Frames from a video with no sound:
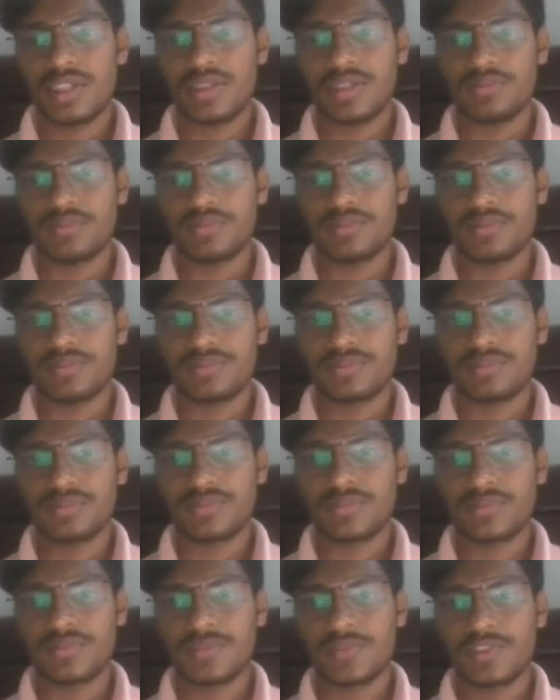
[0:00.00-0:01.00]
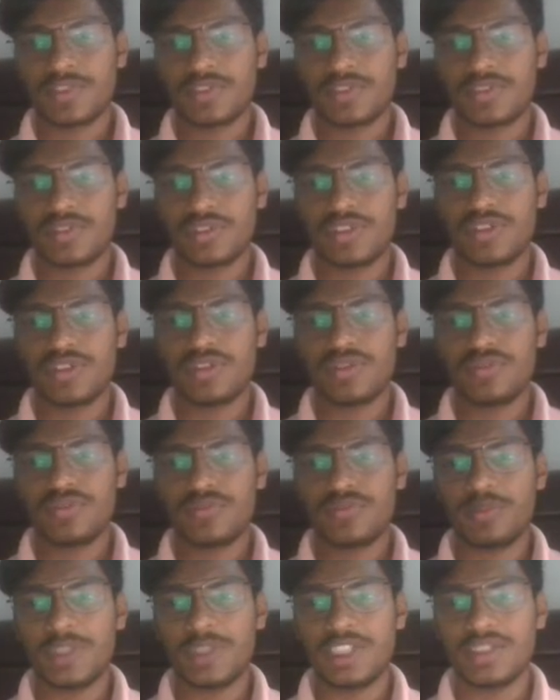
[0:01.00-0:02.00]
m, 0
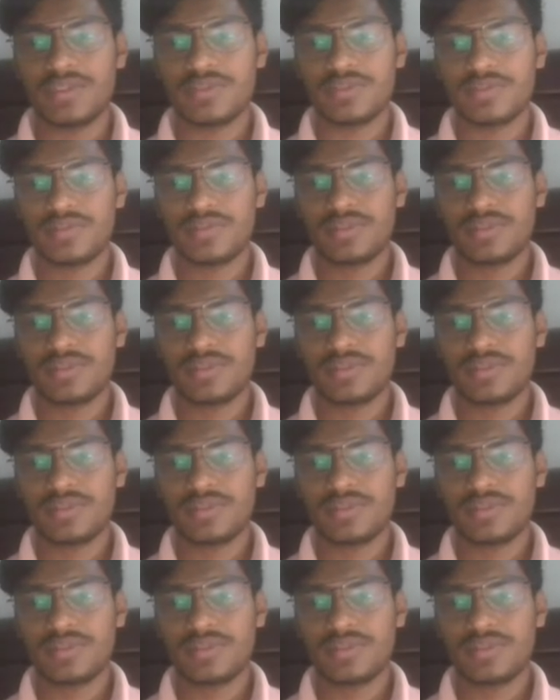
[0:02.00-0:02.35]
to b.